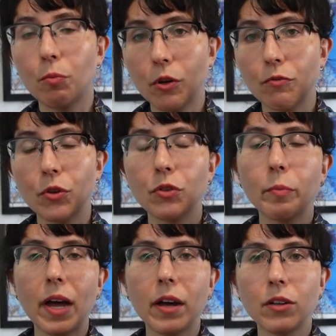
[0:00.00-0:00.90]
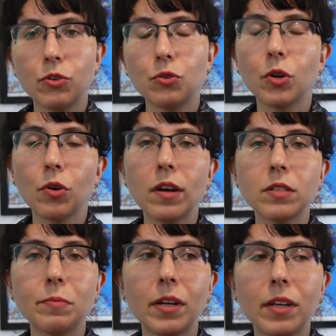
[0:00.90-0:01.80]
convert the bag into a
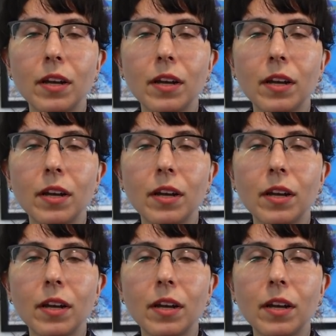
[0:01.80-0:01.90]
crossbody.